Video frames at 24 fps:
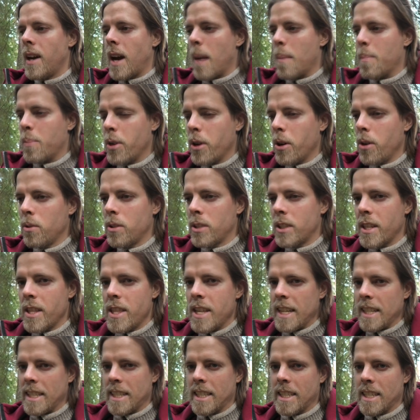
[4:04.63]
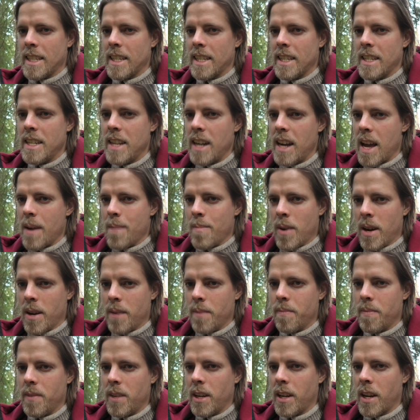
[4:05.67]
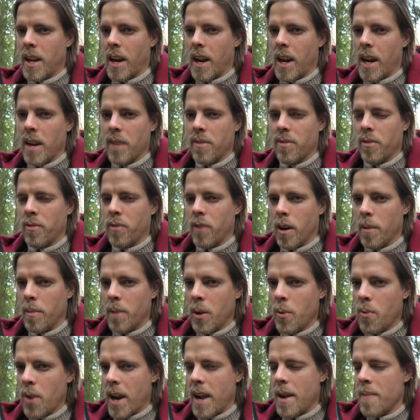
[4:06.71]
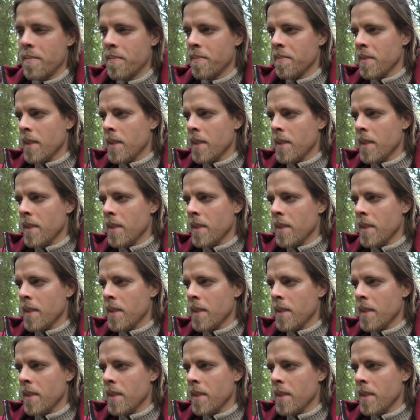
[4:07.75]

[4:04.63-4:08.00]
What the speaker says: approach this dilemma in a life-affirming way.